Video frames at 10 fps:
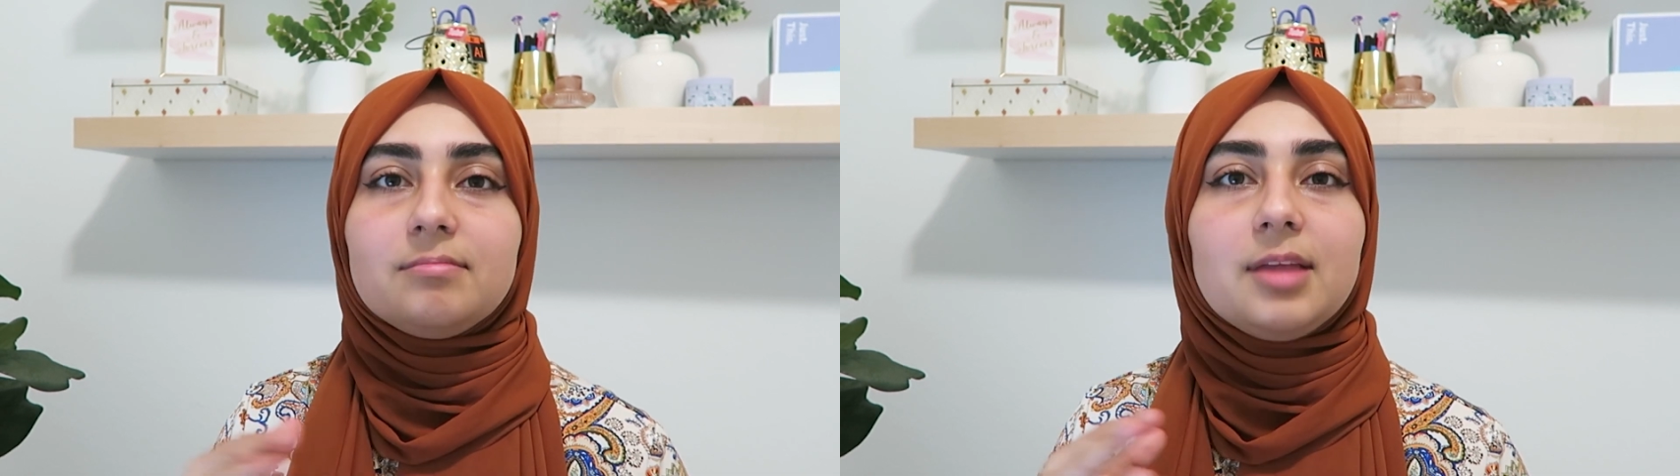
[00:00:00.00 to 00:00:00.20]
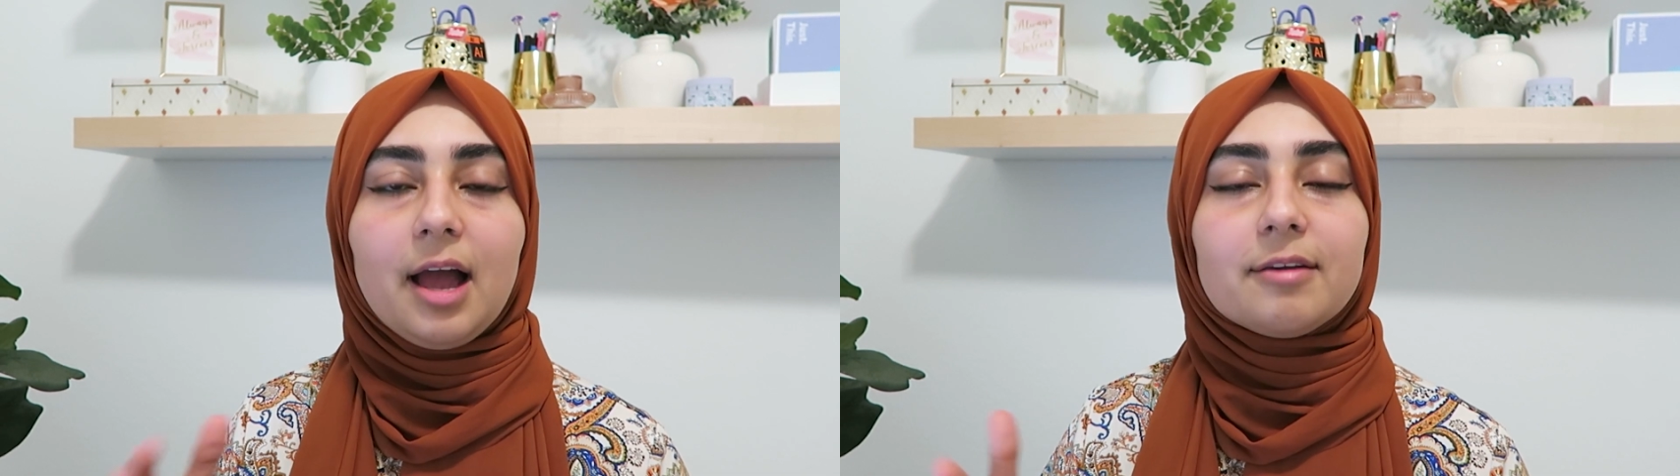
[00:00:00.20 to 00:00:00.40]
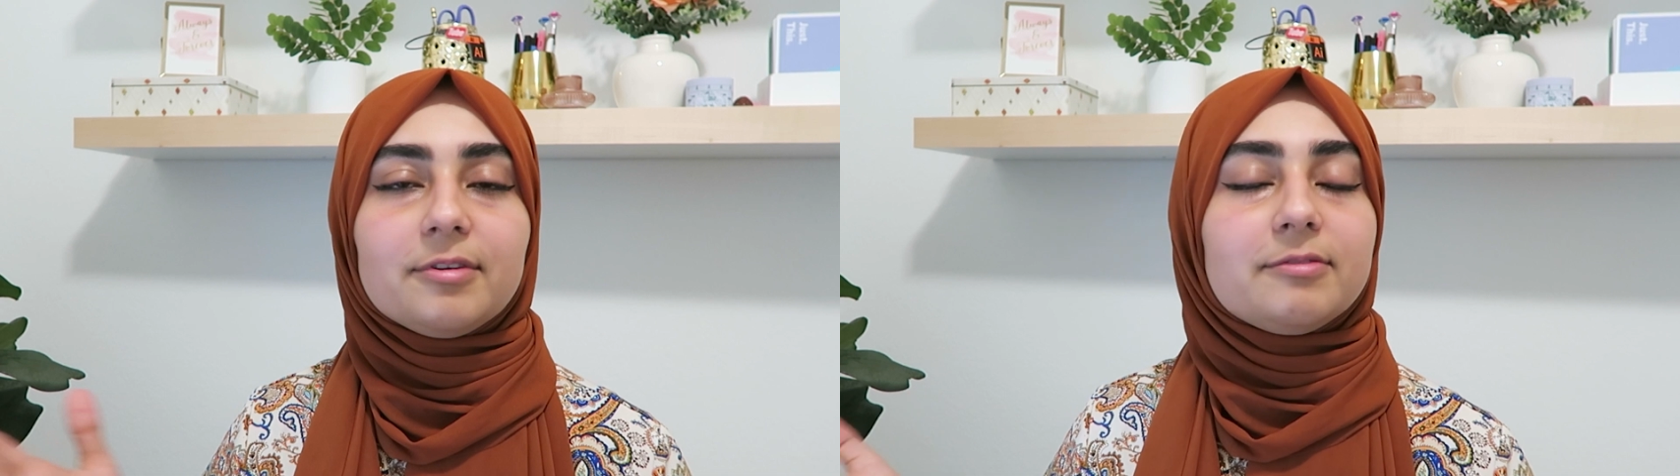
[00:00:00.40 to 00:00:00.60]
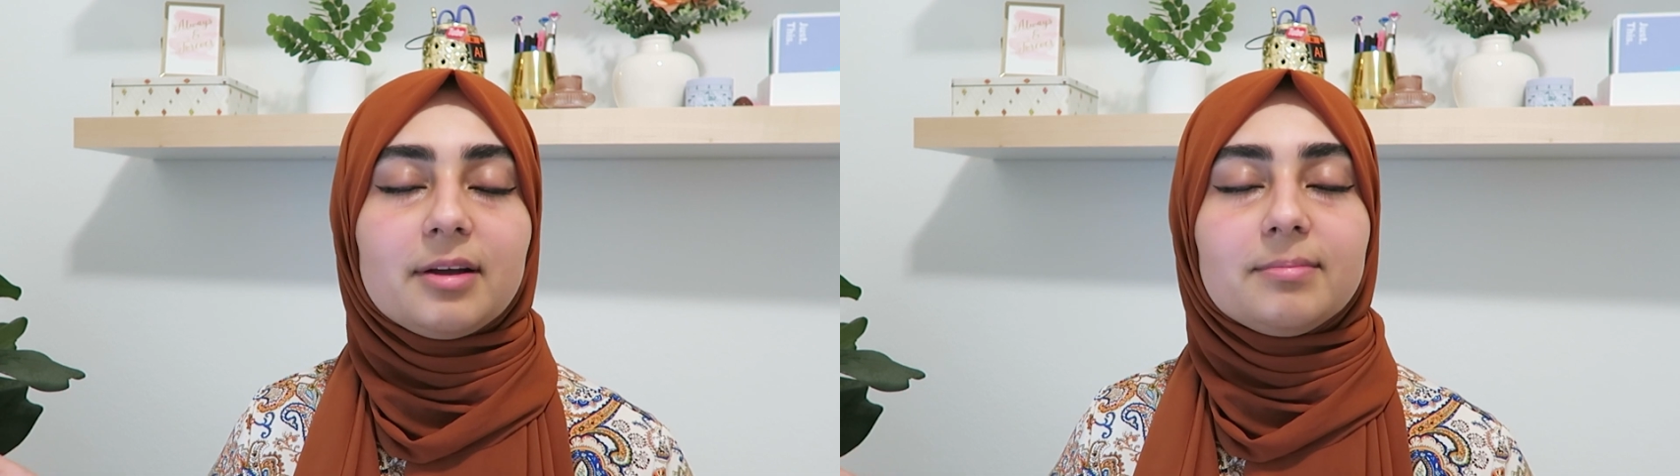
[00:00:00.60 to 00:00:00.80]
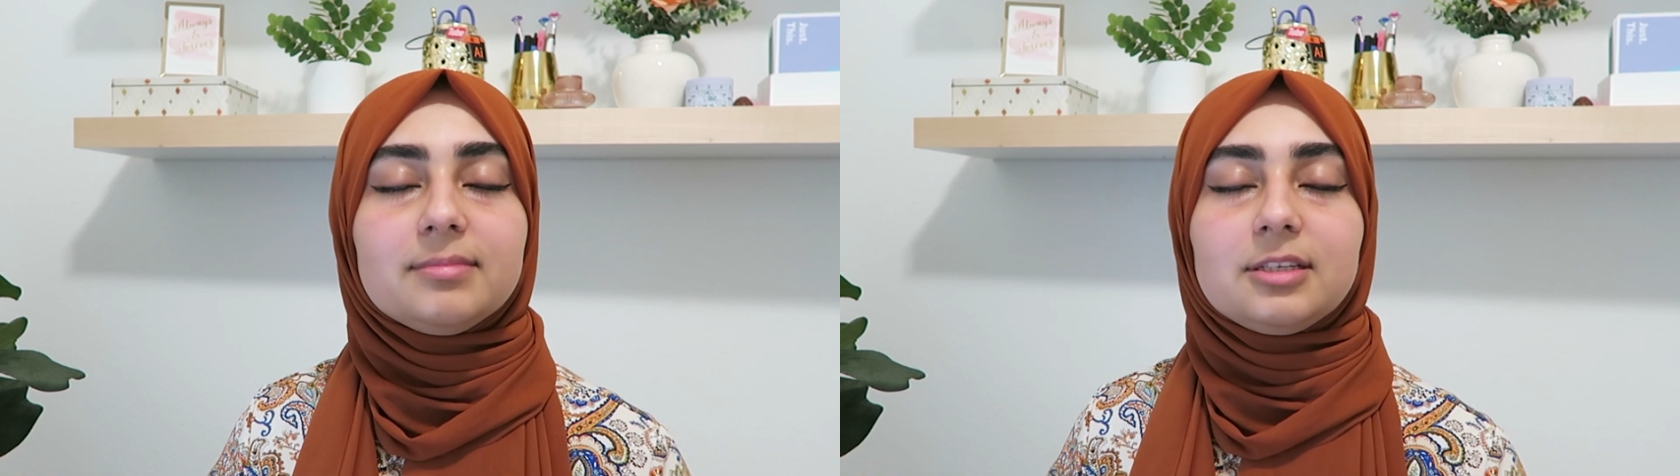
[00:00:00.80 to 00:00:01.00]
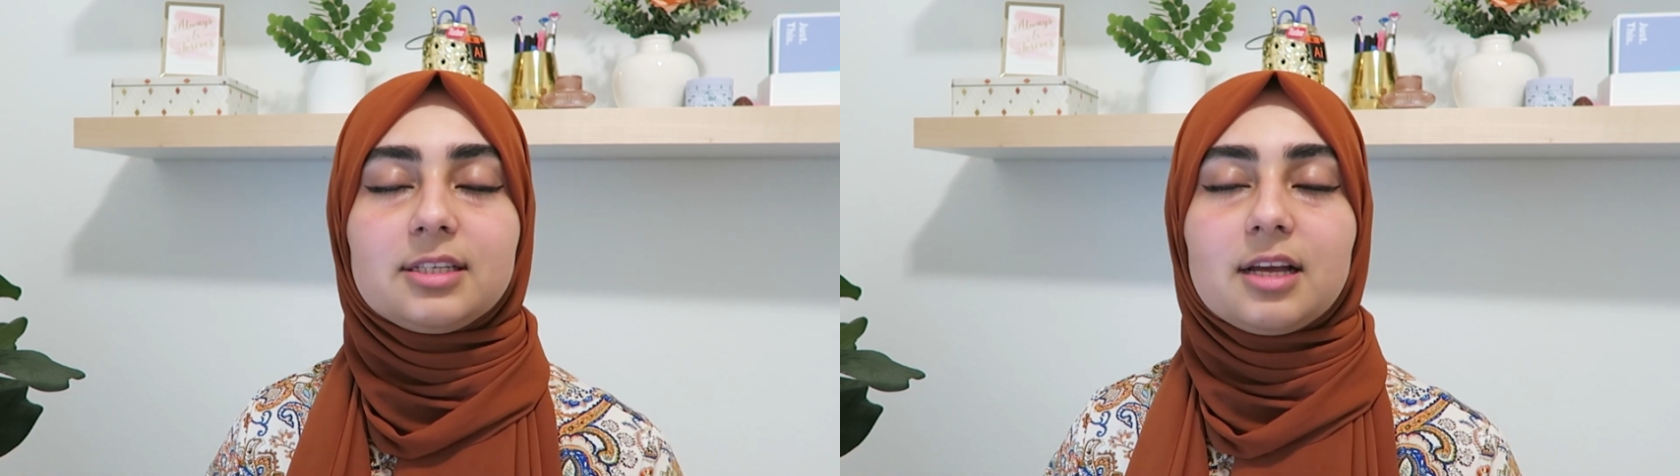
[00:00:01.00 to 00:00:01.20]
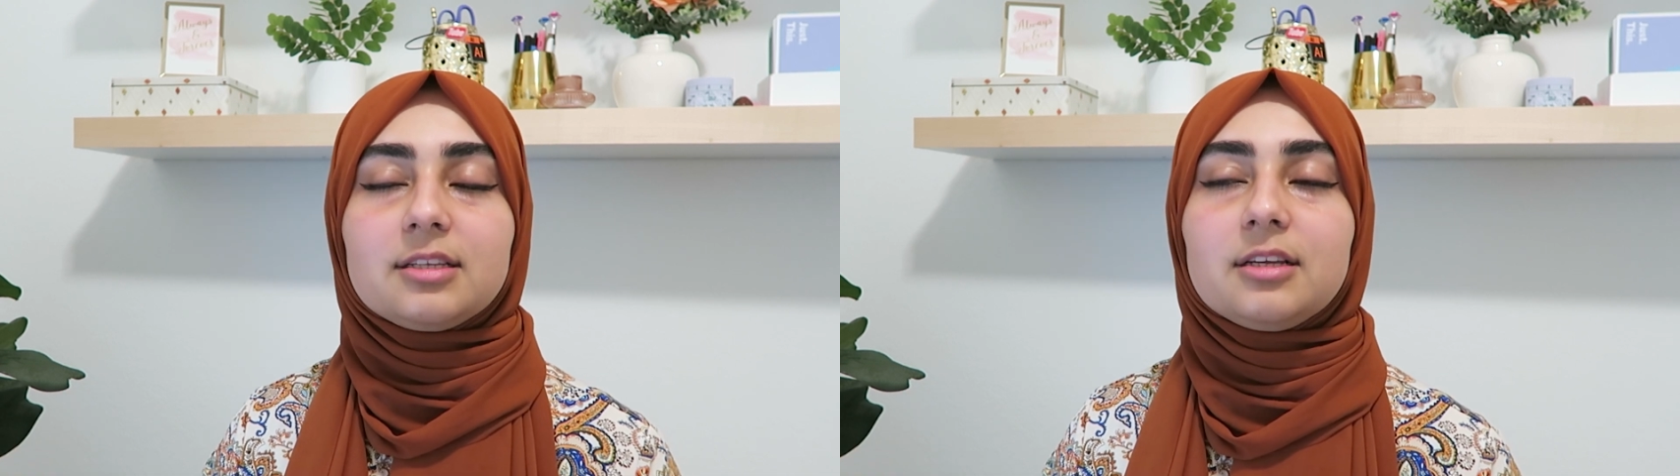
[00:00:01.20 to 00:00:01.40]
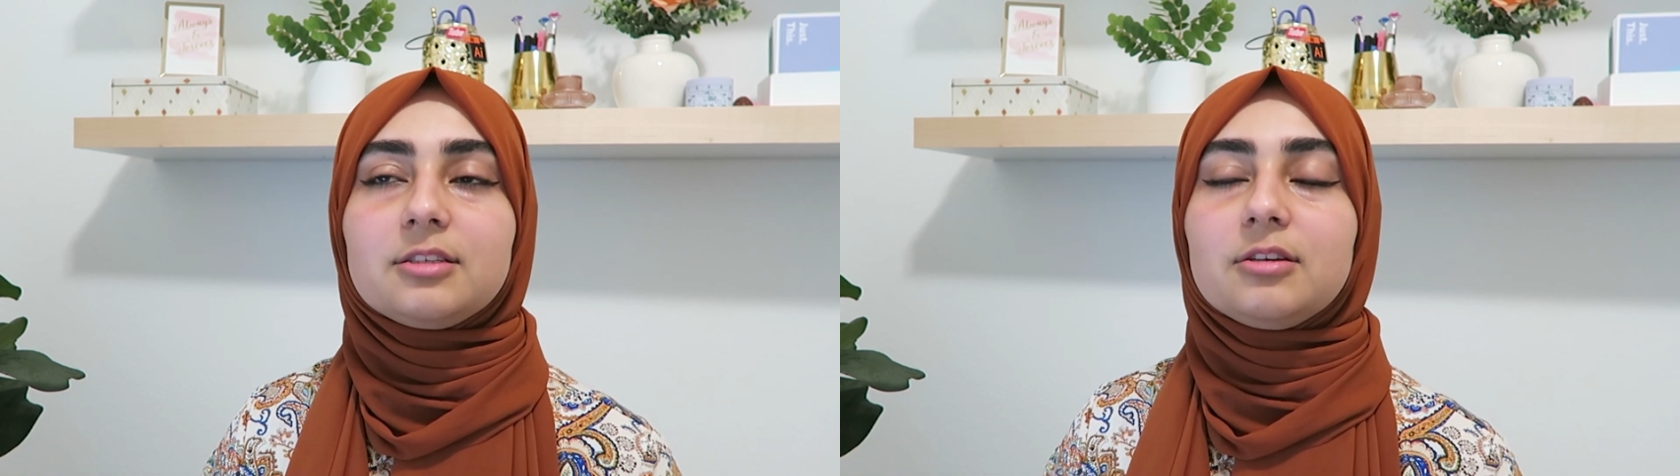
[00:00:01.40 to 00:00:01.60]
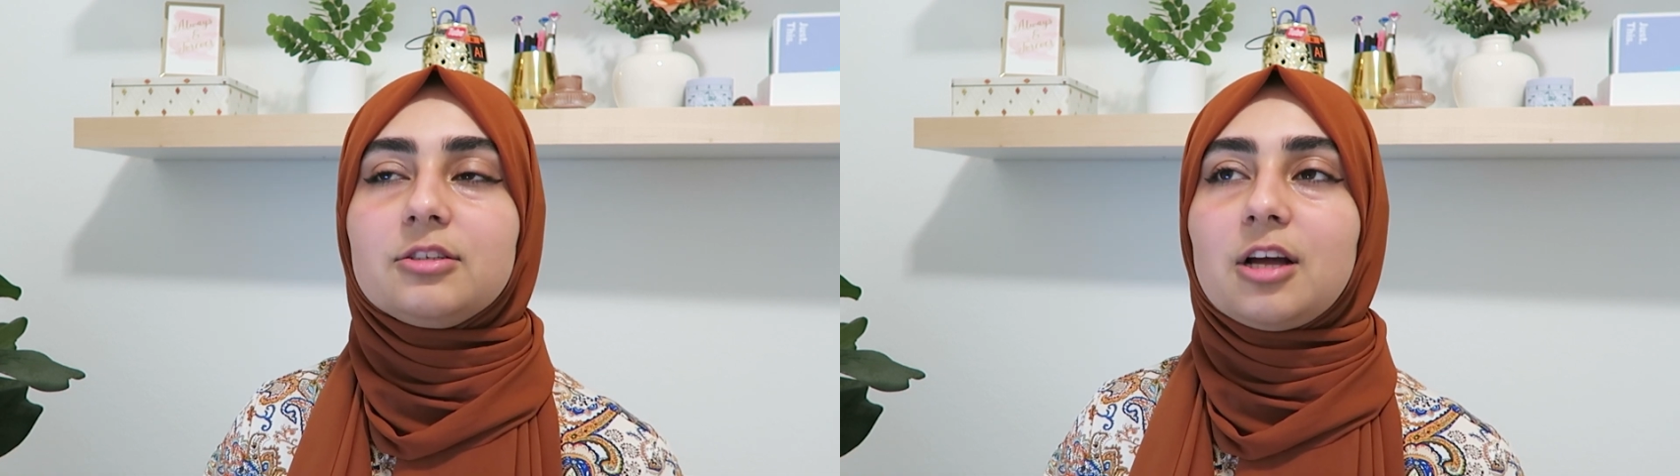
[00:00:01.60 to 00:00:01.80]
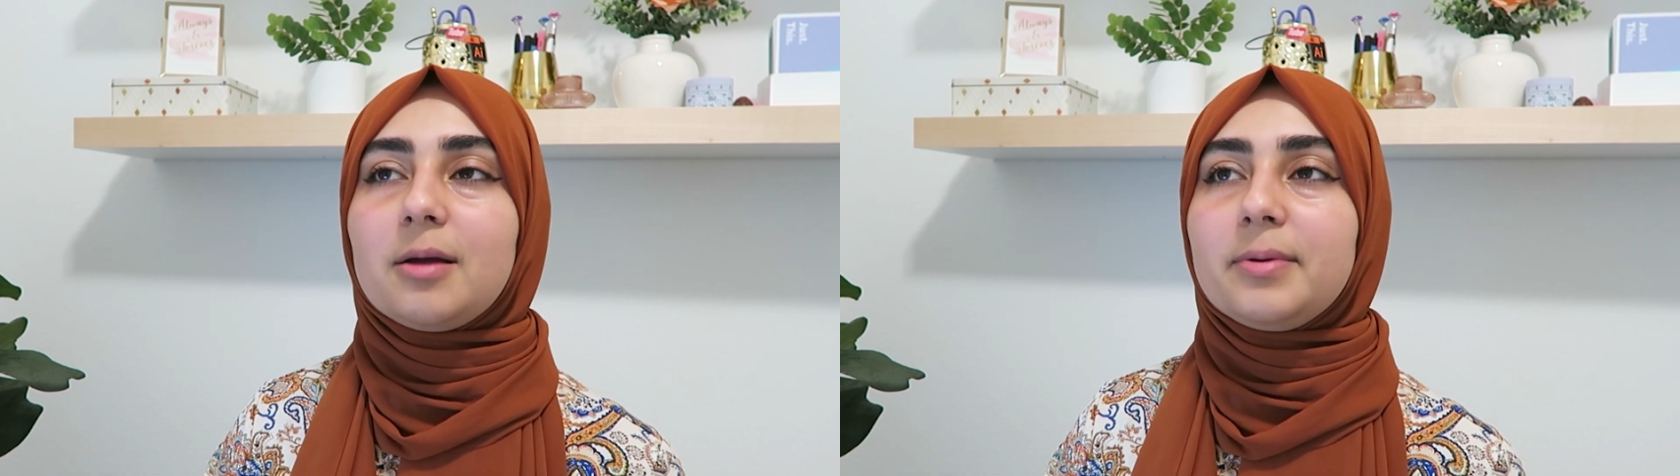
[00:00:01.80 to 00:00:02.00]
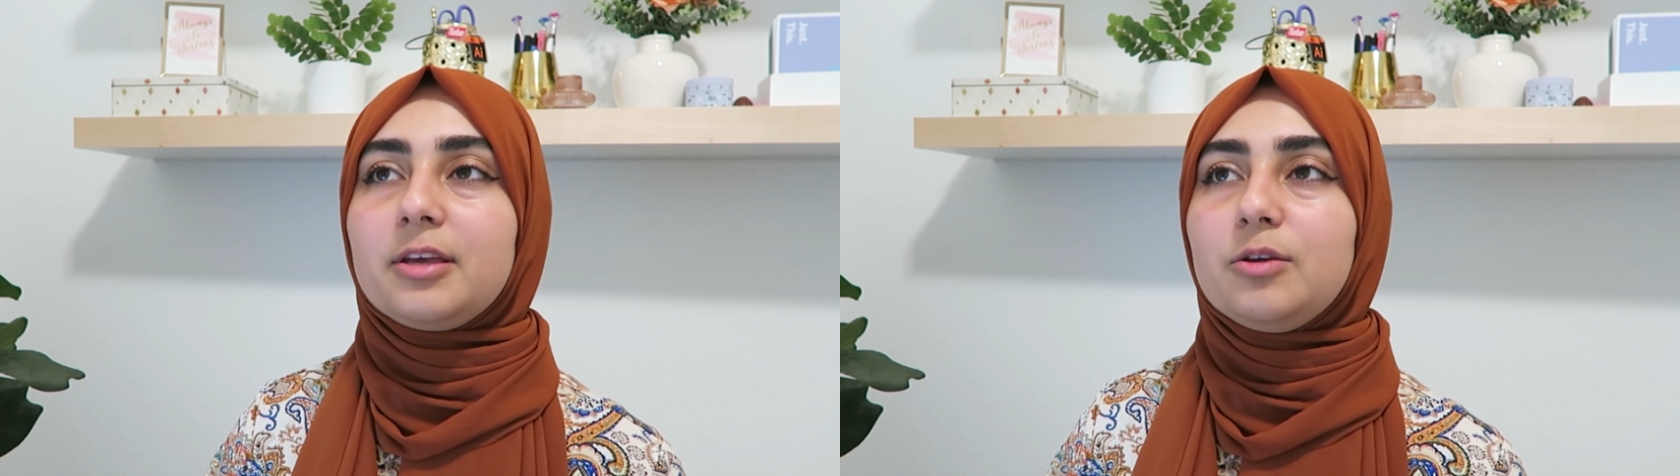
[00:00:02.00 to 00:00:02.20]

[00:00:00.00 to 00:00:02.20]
yeah, if I'm discussing a certain topic,